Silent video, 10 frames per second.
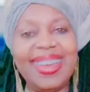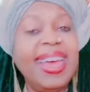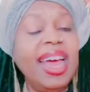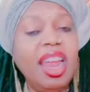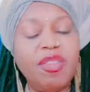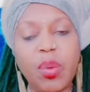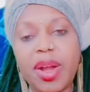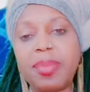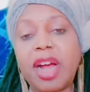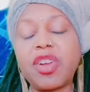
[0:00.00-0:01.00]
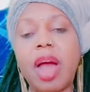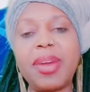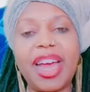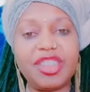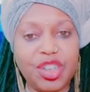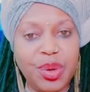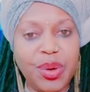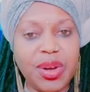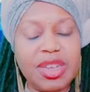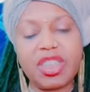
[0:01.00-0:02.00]
Hello everyone, I'm Dr. Ahmadiyyah
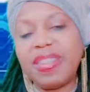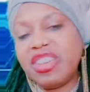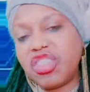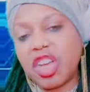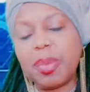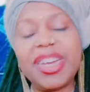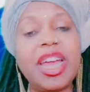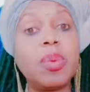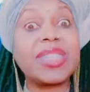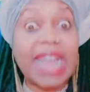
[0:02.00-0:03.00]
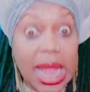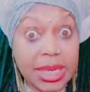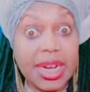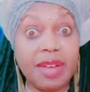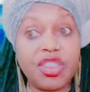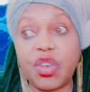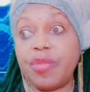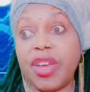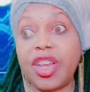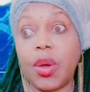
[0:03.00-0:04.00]
Shakur. So this gentleman here was kind enough to do a
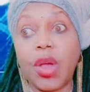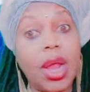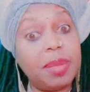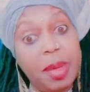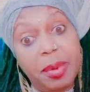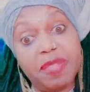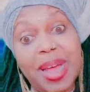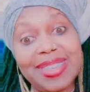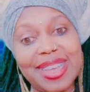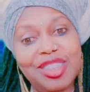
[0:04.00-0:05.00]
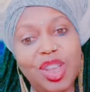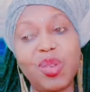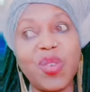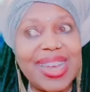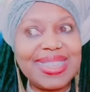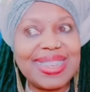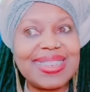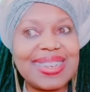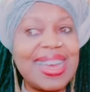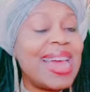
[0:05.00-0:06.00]
video calling people of my skin tone
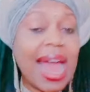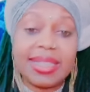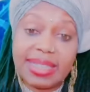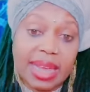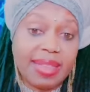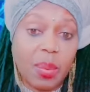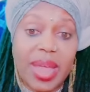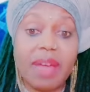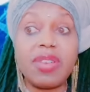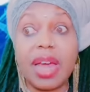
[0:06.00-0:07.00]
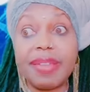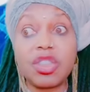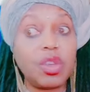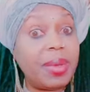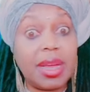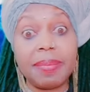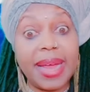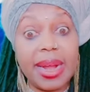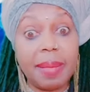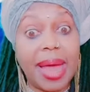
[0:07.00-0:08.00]
racist and saying that we have nothing to be
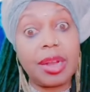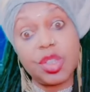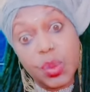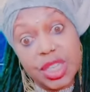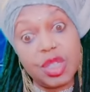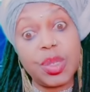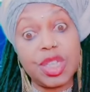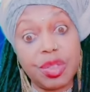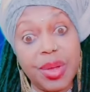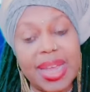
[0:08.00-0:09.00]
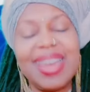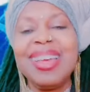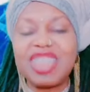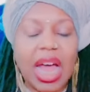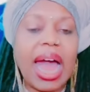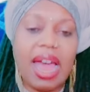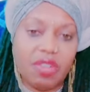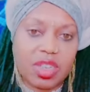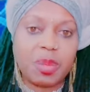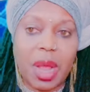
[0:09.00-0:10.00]
complained about in 2023. So I have a
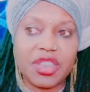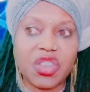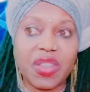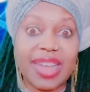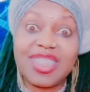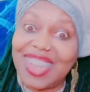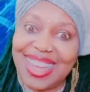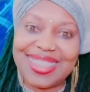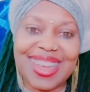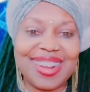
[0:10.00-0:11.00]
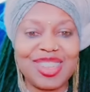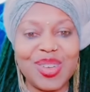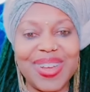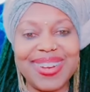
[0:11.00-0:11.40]
response to that, so let's get into it.